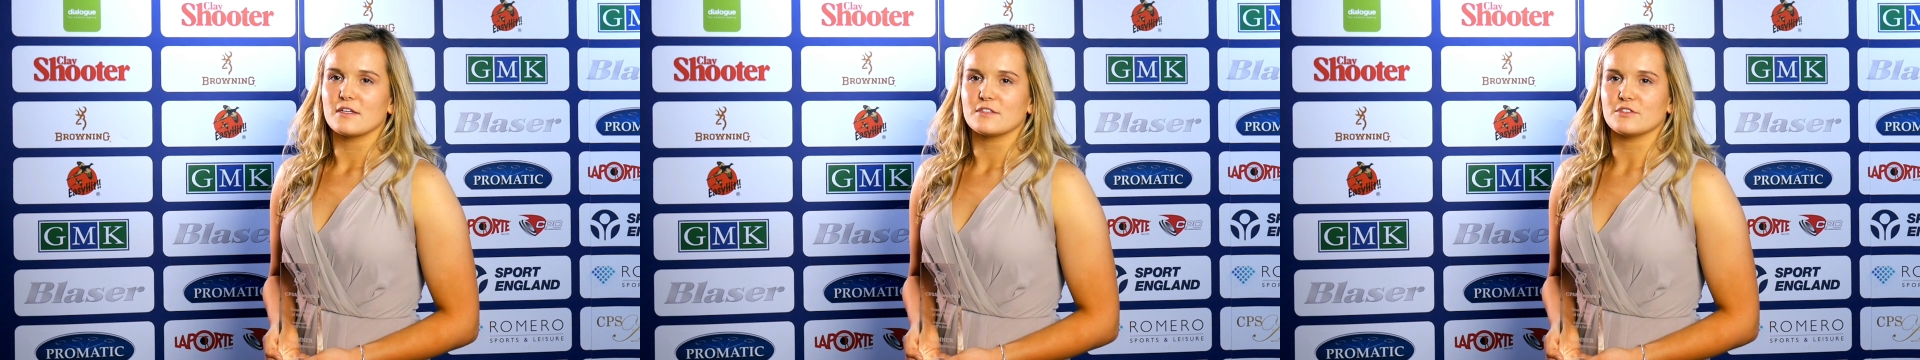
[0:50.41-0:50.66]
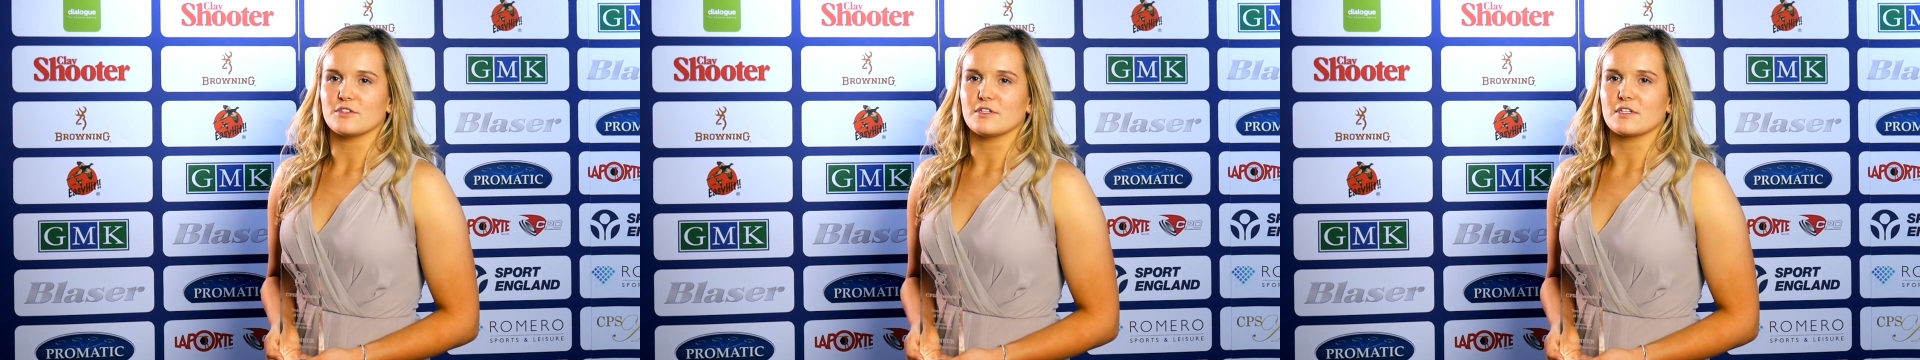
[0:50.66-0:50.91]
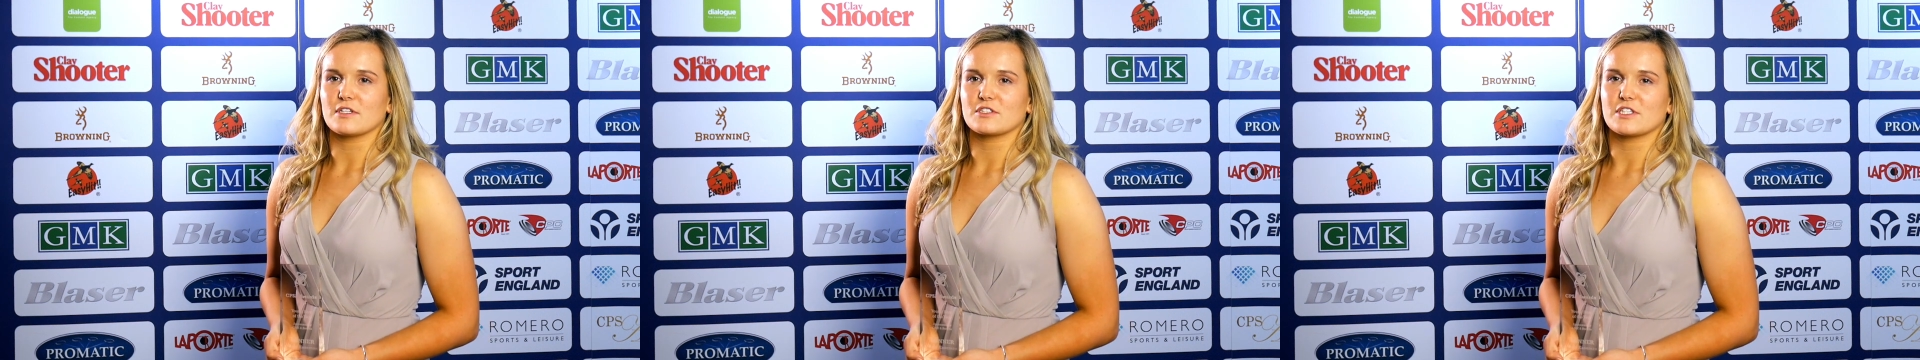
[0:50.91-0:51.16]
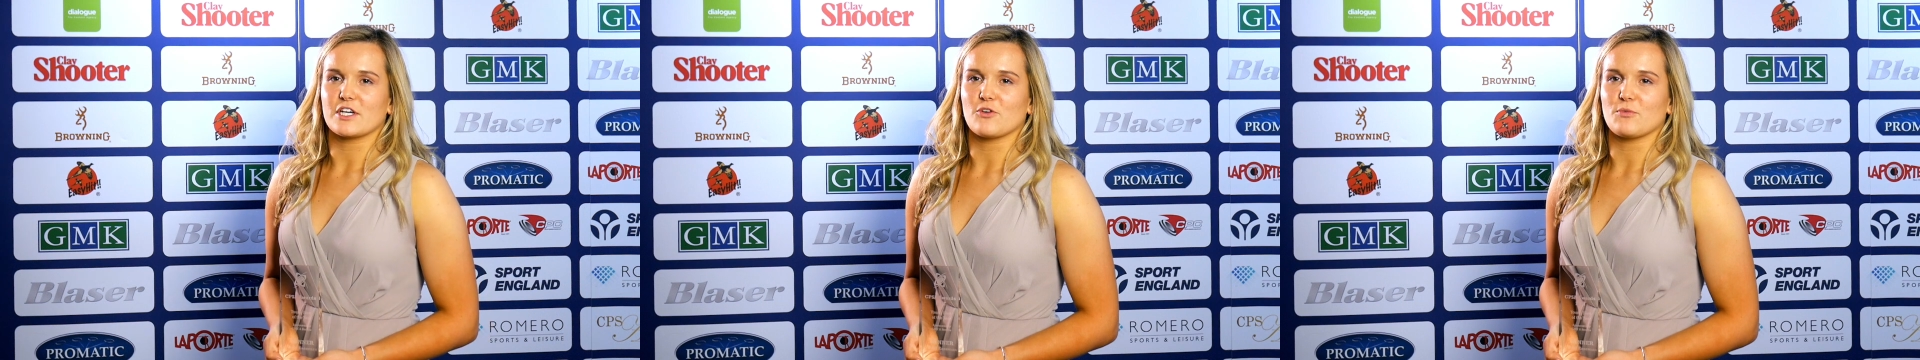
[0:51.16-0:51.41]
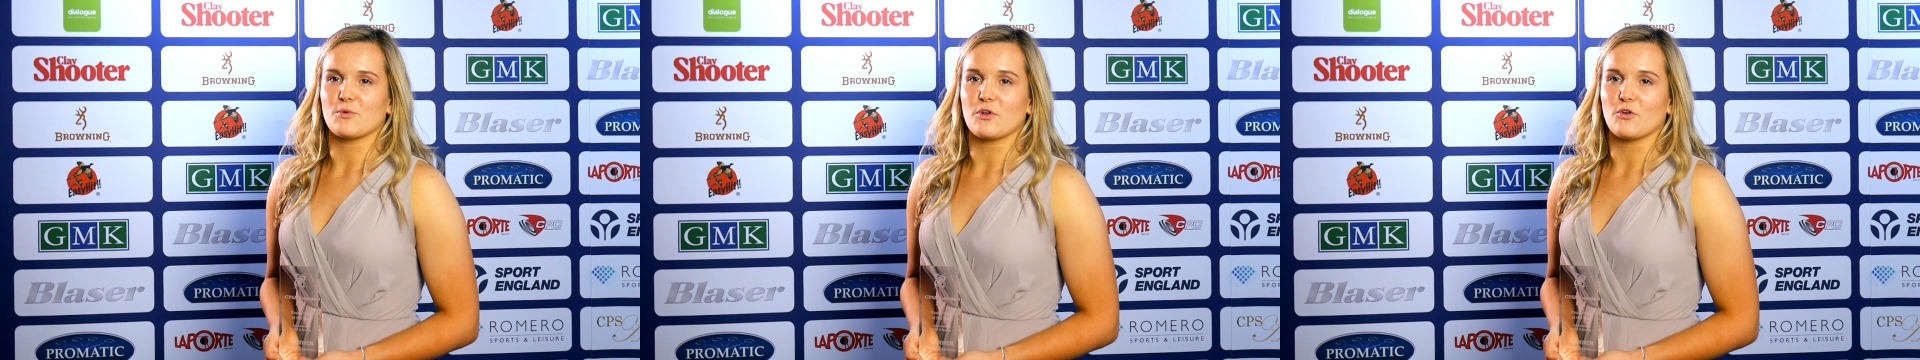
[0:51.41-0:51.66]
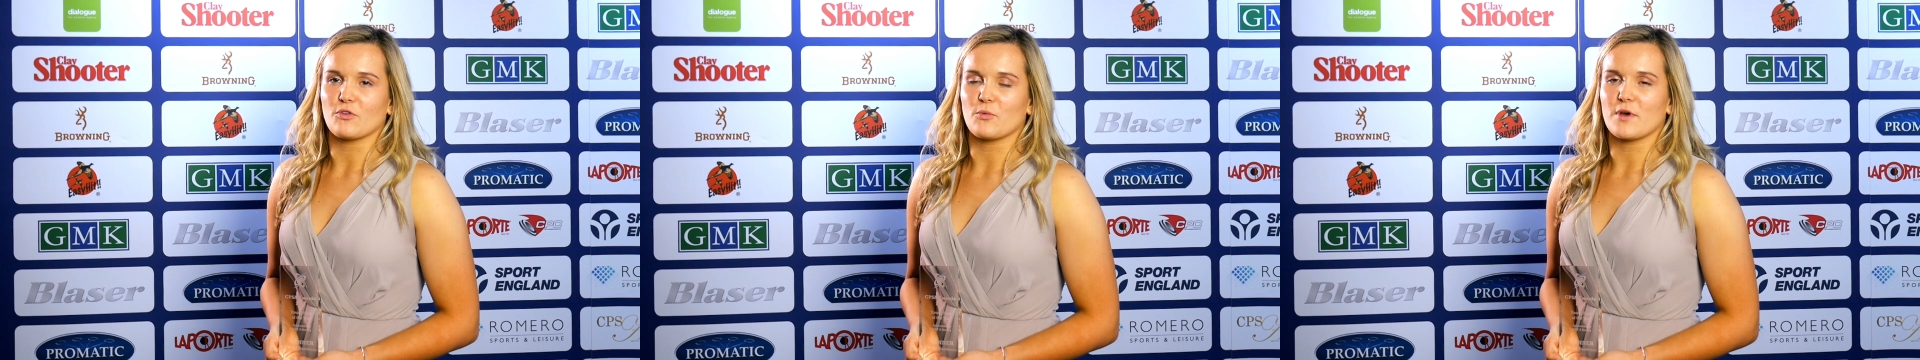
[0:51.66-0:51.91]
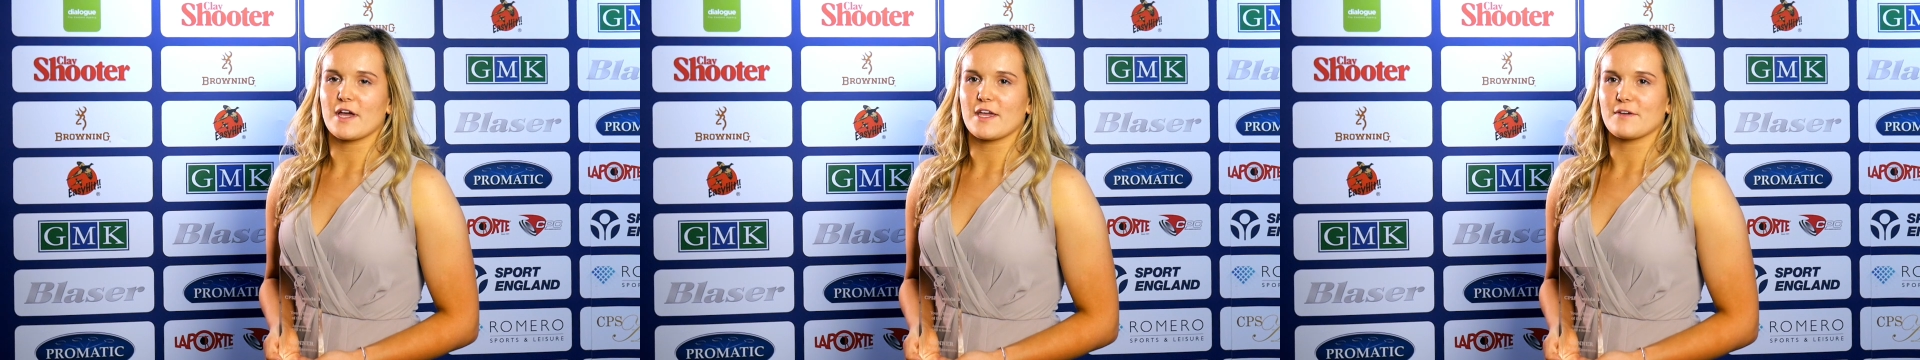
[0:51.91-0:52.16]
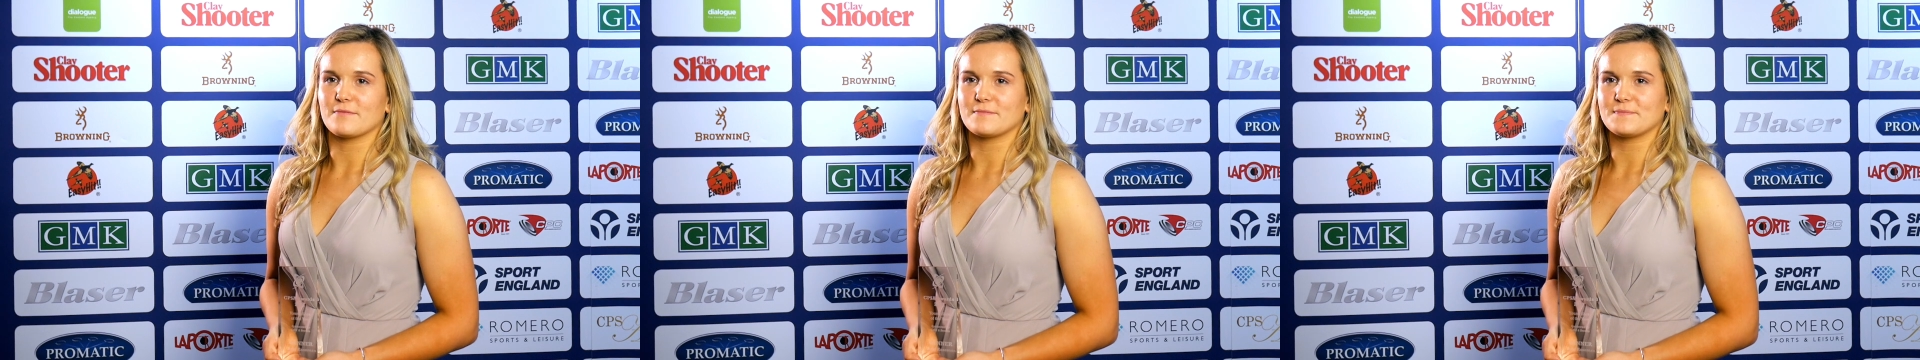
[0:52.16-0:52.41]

to help you along the way.